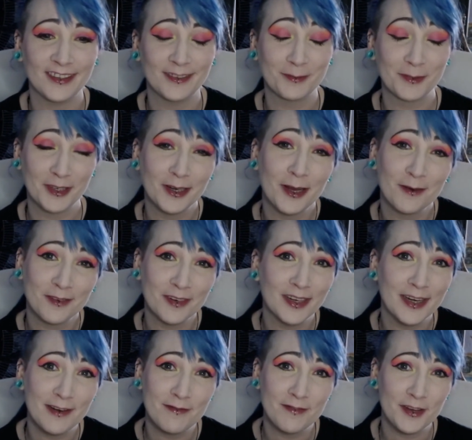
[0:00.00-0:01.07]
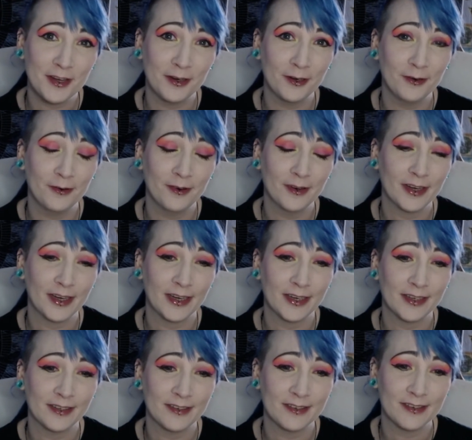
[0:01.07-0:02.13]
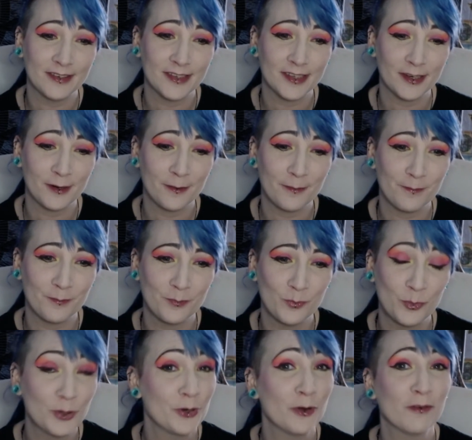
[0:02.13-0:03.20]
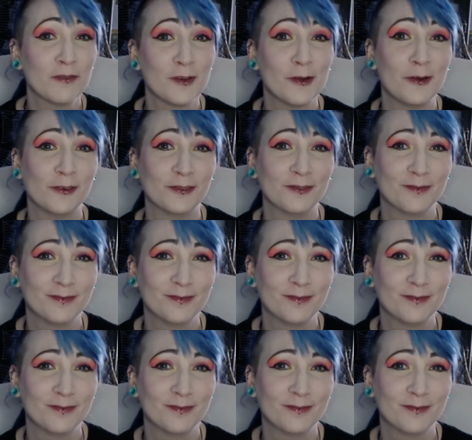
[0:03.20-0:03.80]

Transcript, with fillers: I'm going to love and leave you, and um, but not for long.